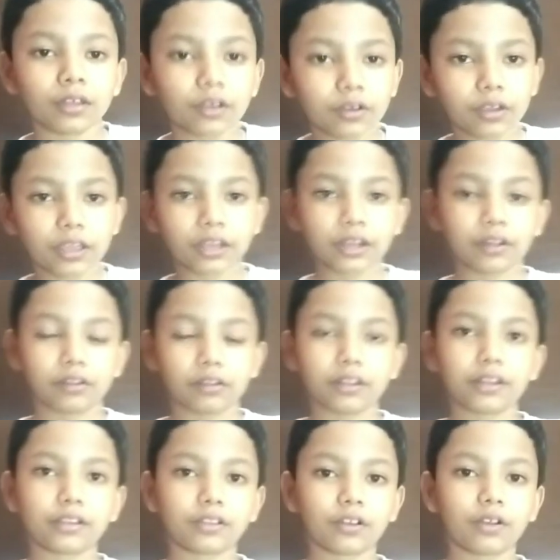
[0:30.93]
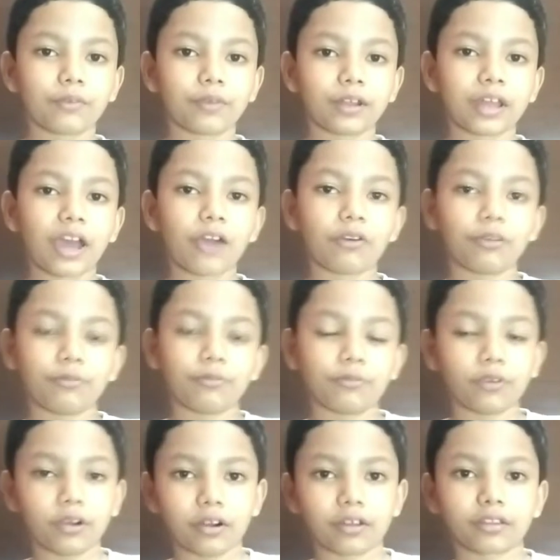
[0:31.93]
Okay, now let's start with how it
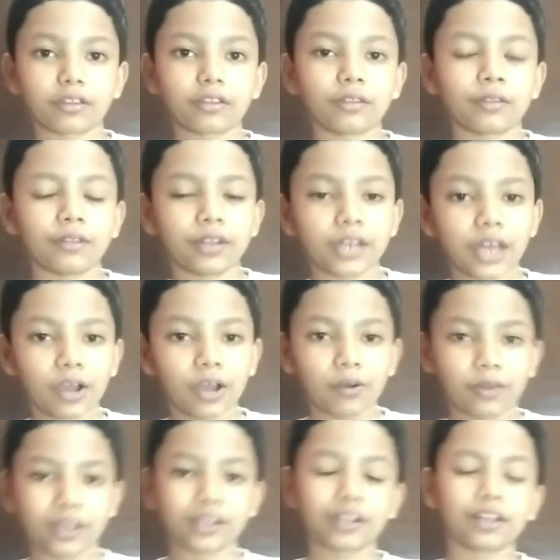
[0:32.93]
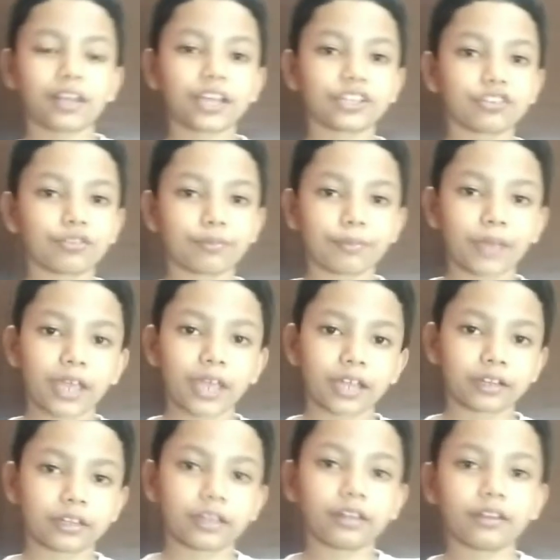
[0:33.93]
works. Now, an
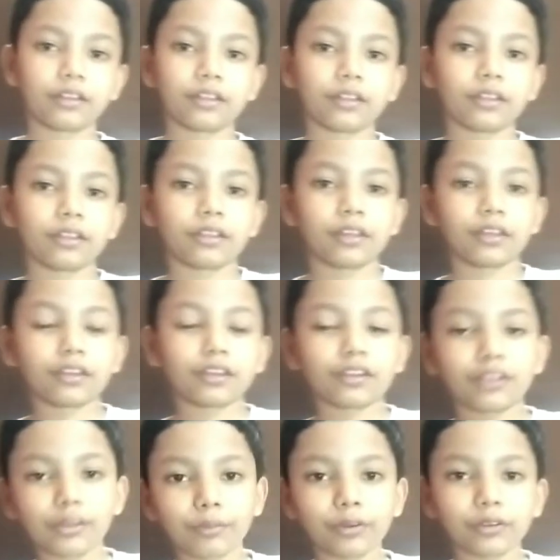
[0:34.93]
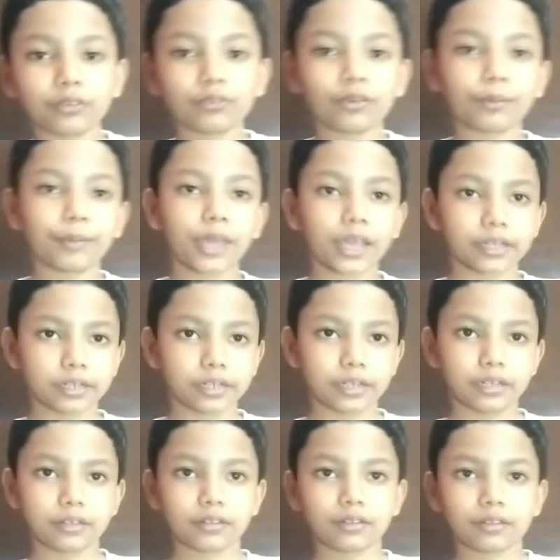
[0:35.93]
electromagnet is similar to a
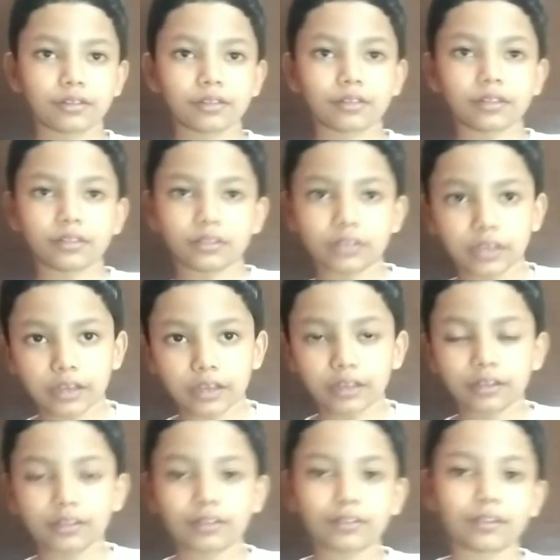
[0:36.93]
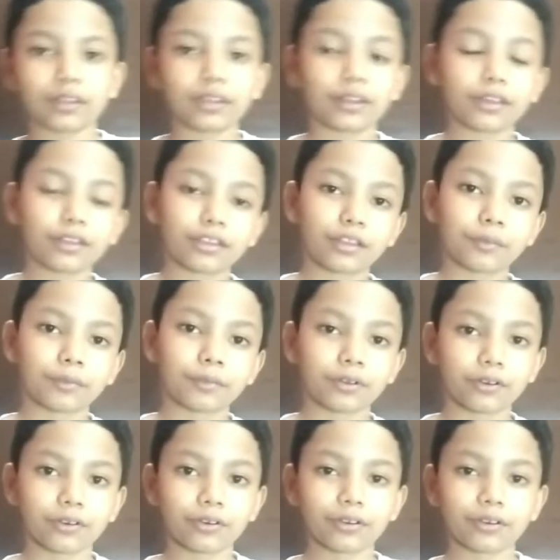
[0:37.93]
magnet. Yes, it is
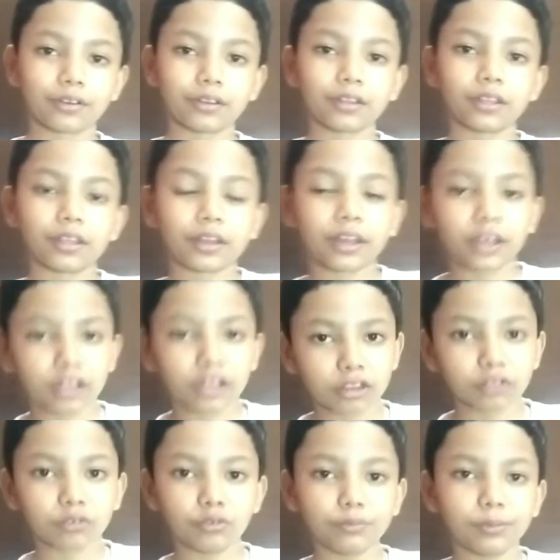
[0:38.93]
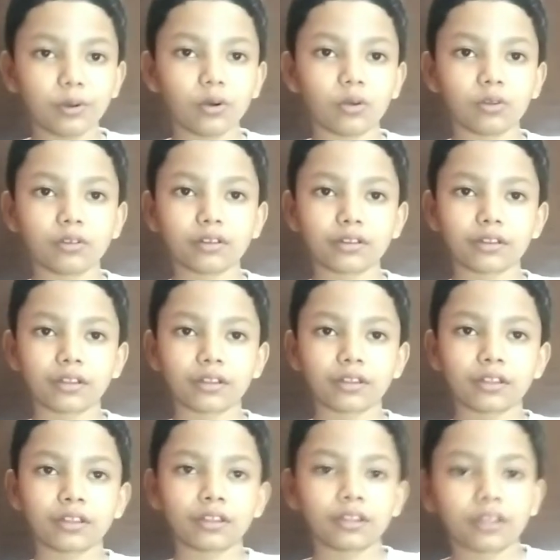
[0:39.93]
similar. It has two poles
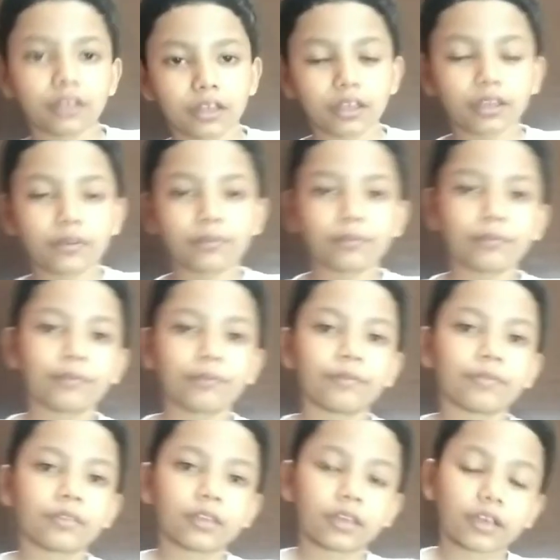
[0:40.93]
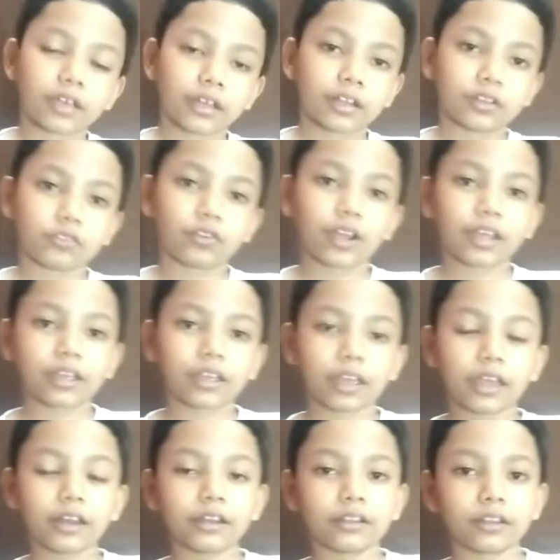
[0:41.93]
and it can
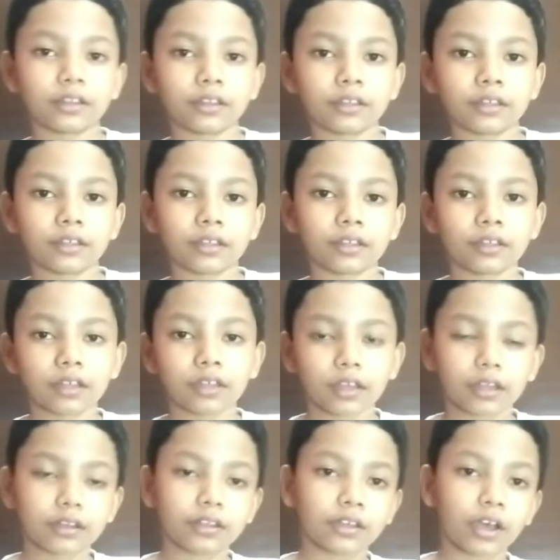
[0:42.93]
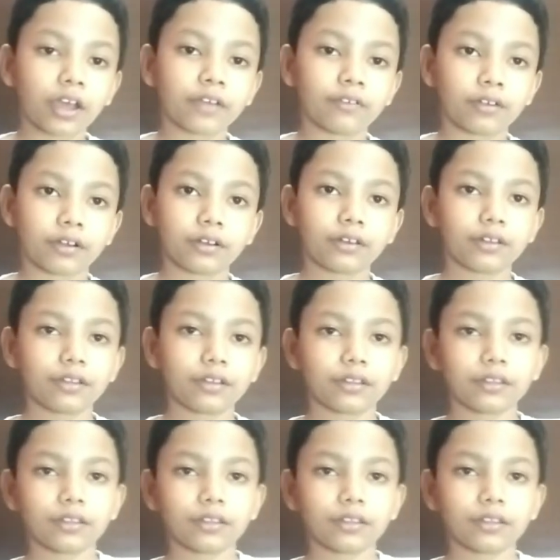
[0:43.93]
attract any iron.